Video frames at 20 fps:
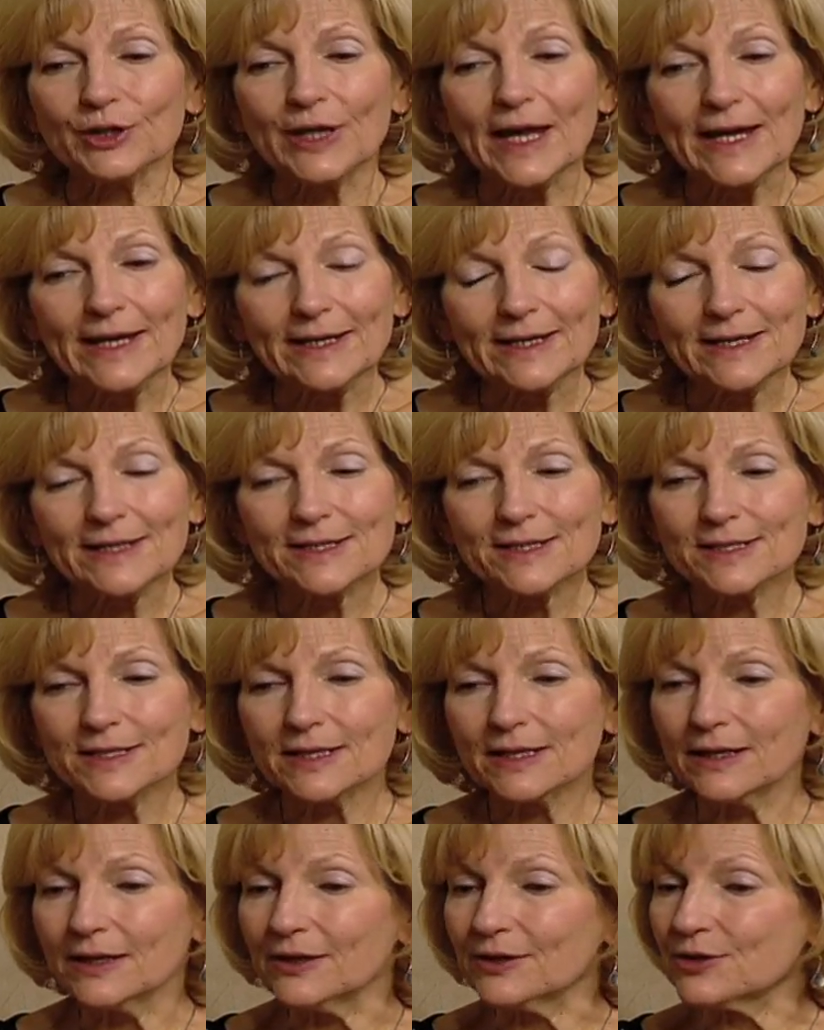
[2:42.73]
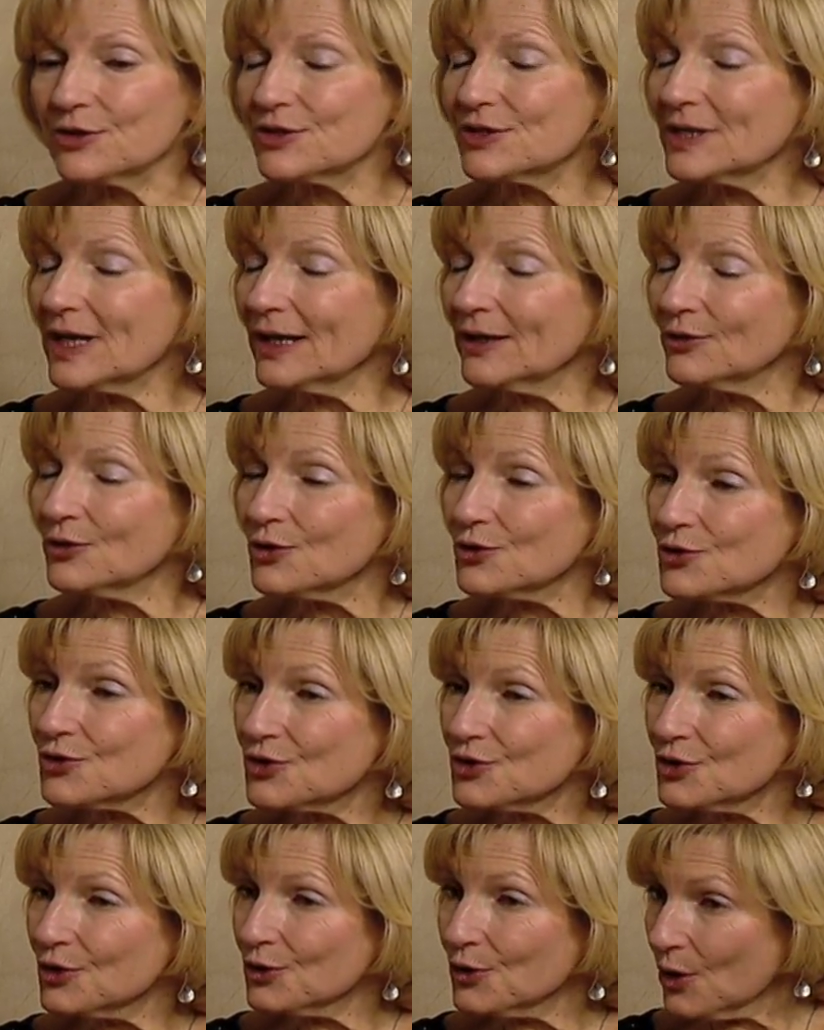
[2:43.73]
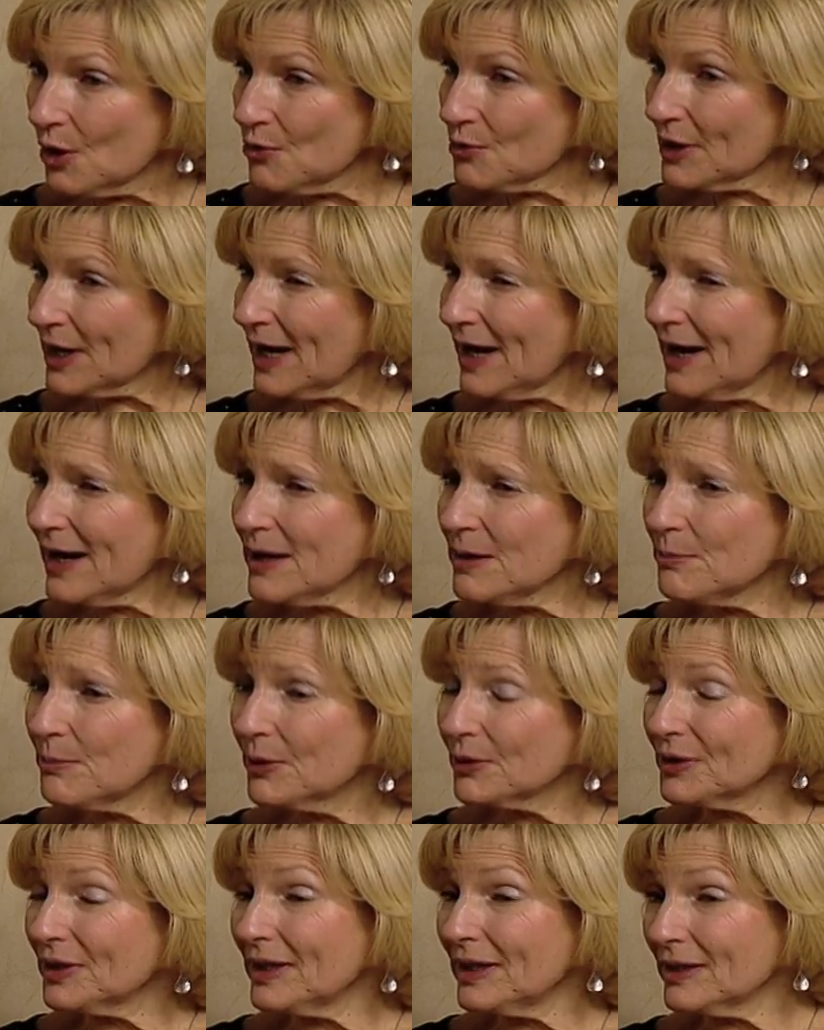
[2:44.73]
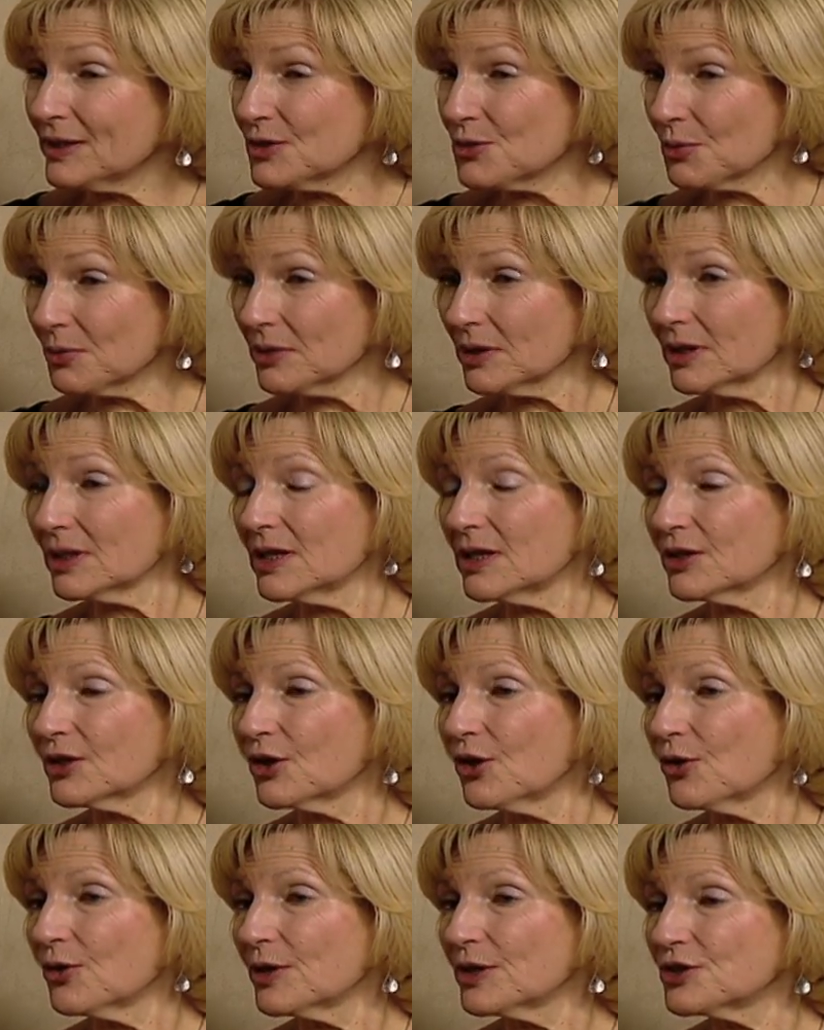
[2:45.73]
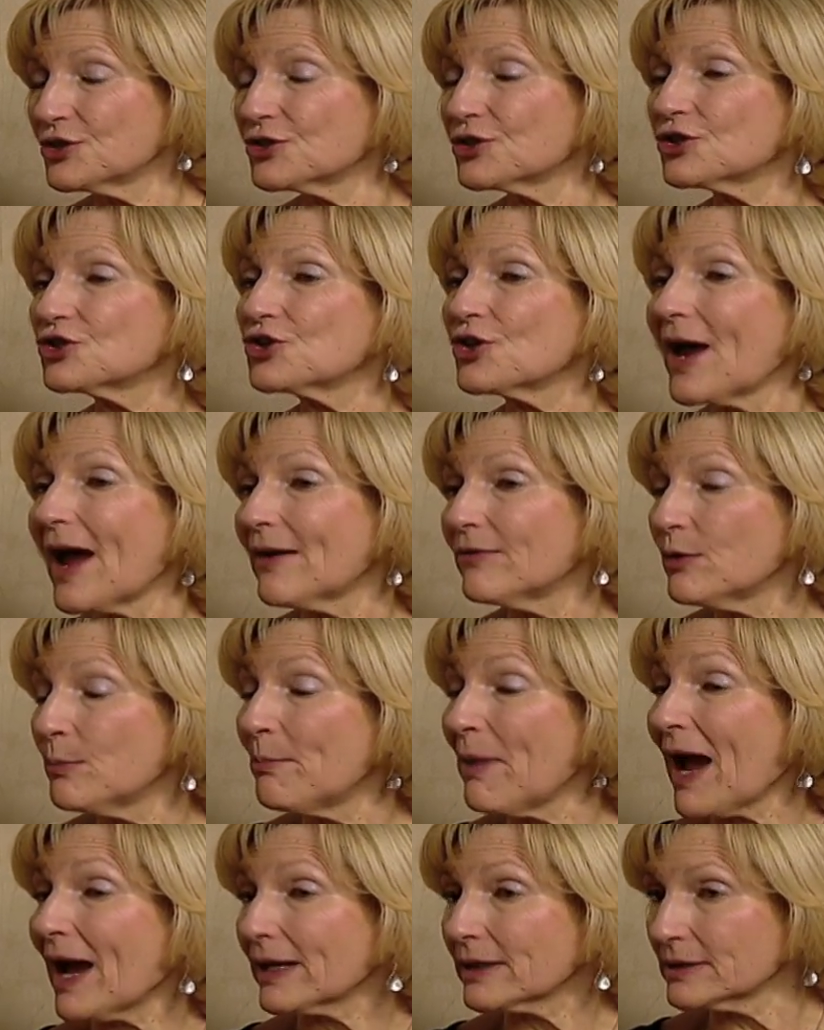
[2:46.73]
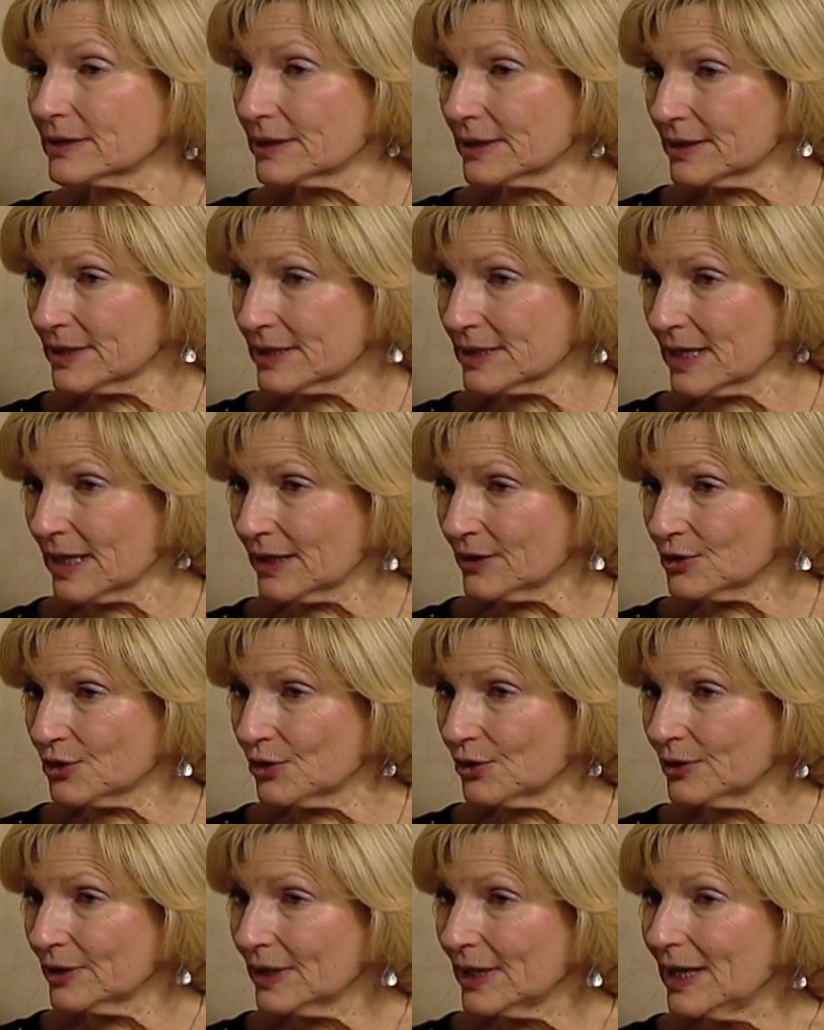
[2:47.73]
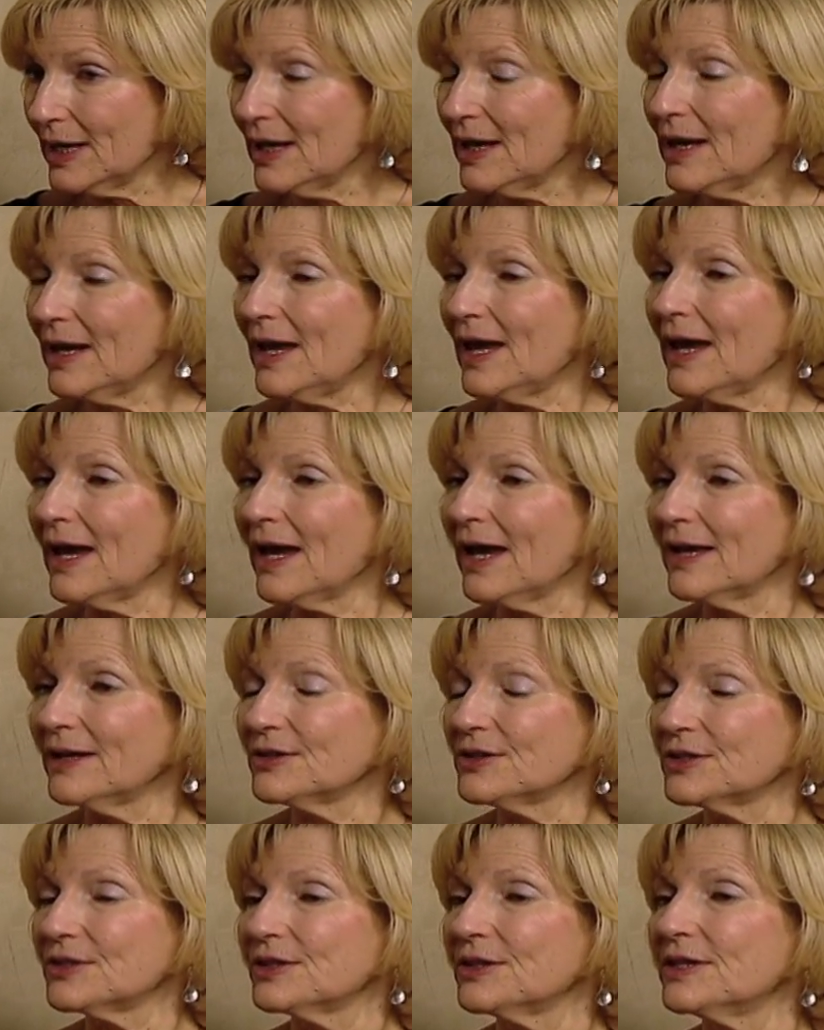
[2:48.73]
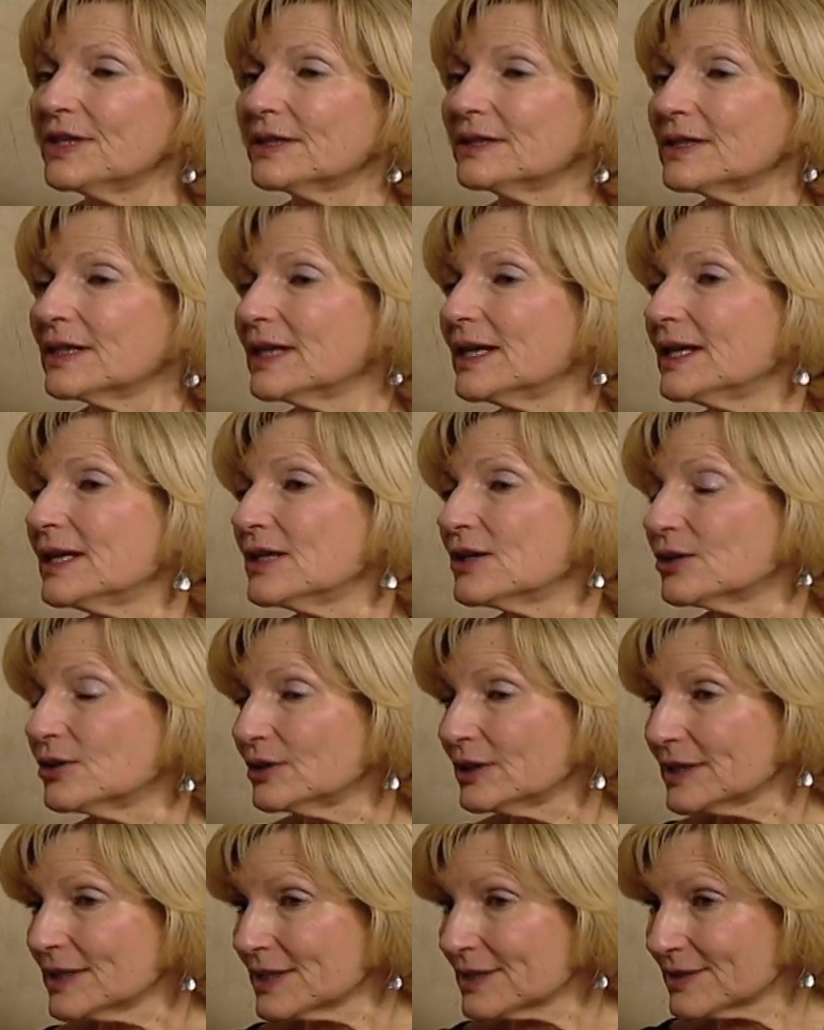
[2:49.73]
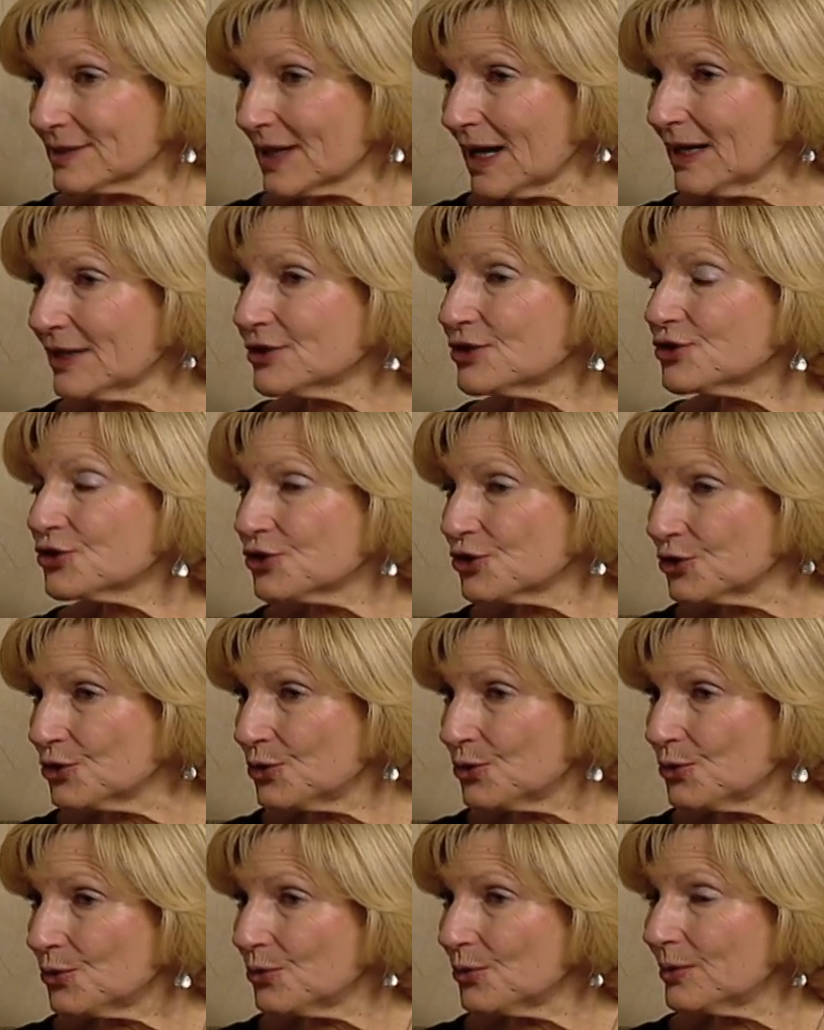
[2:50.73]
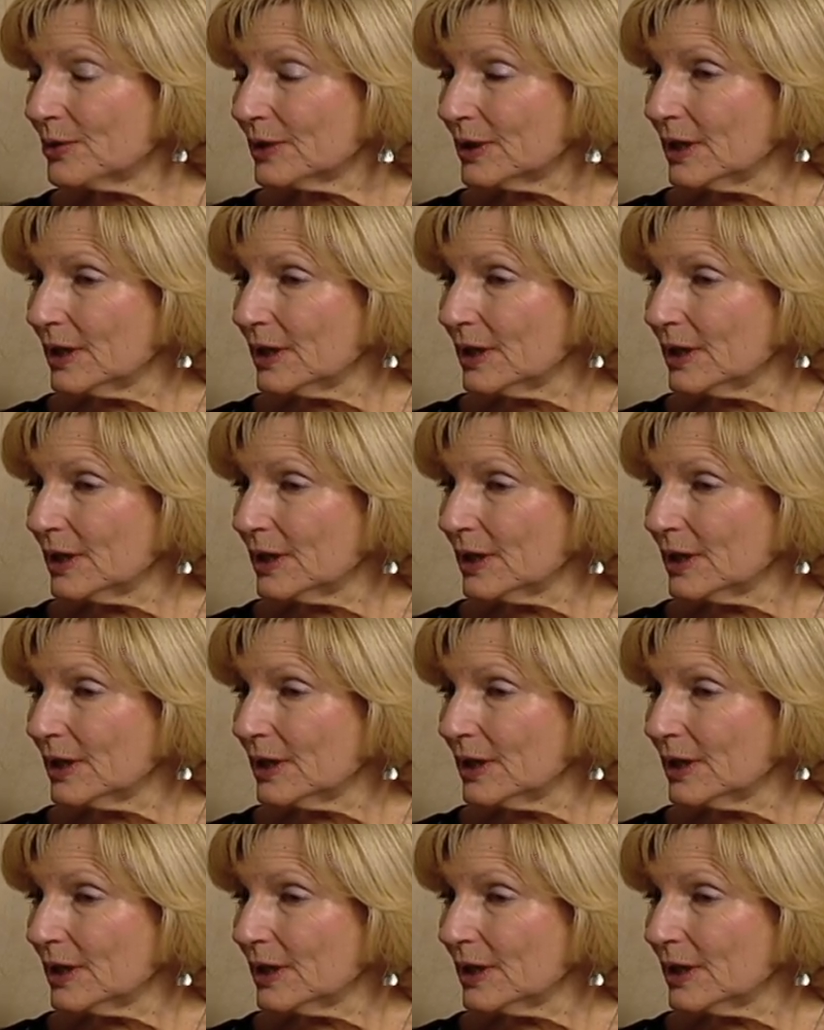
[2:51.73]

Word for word: ladies, sandals are okay, but it's really encouraged that you have a back to the sandal and that the heel is not too